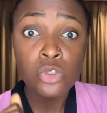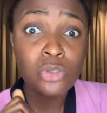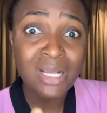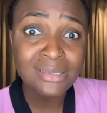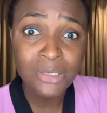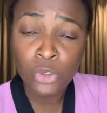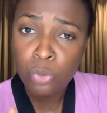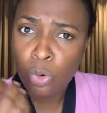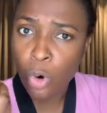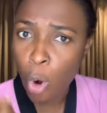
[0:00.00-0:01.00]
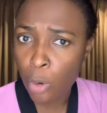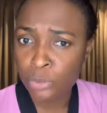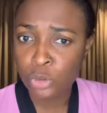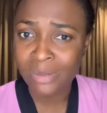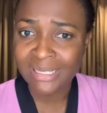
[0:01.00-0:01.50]
so that you won't
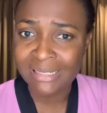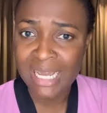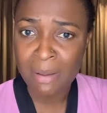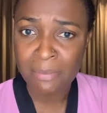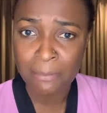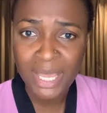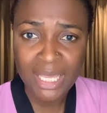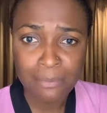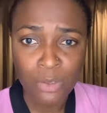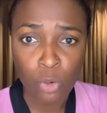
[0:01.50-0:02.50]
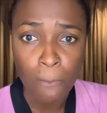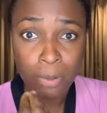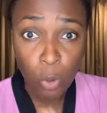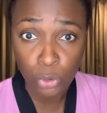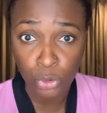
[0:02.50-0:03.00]
come to my DM and be begging me to
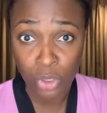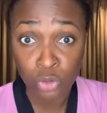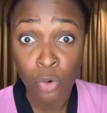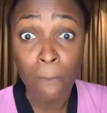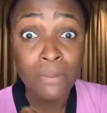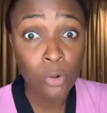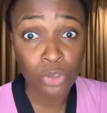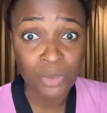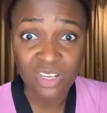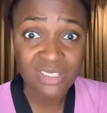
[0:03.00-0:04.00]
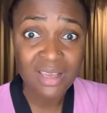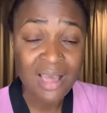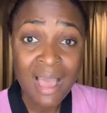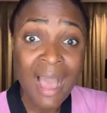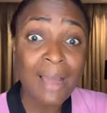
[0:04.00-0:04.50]
block you or to unblock you, because
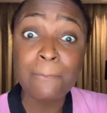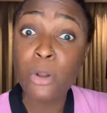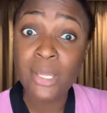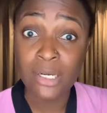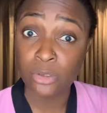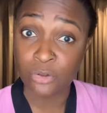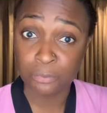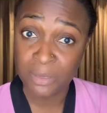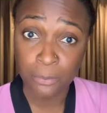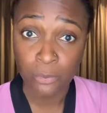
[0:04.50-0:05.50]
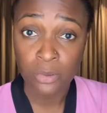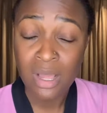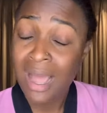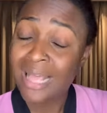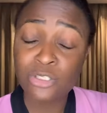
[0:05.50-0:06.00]
I block a lot of people.
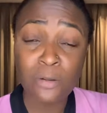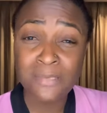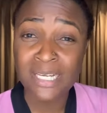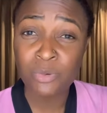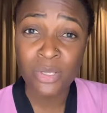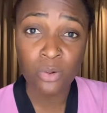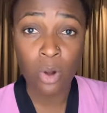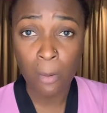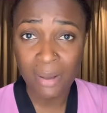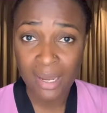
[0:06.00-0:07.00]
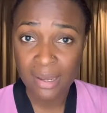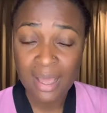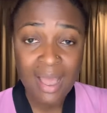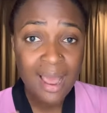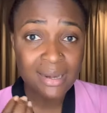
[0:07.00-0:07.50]
And sometimes when you come back
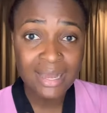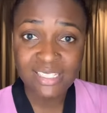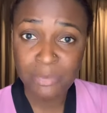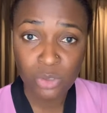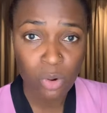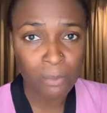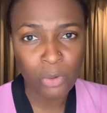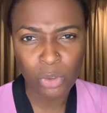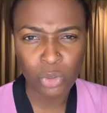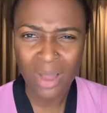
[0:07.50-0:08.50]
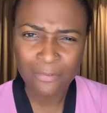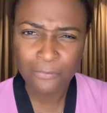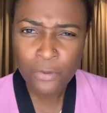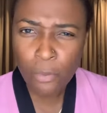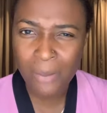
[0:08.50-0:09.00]
and ask me to unblock you, I
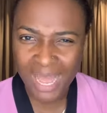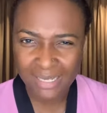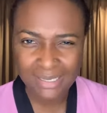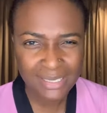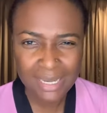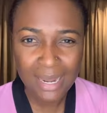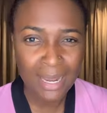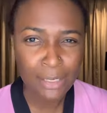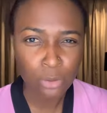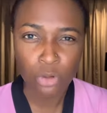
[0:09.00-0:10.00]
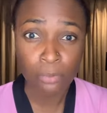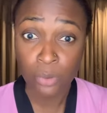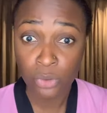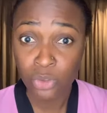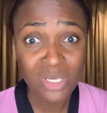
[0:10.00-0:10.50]
feel bad saying I cannot
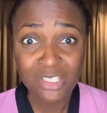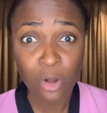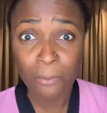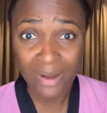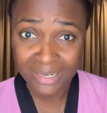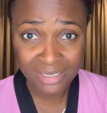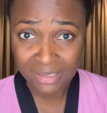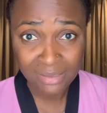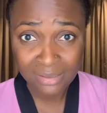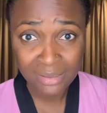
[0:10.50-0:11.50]
unblock you. It's not pride.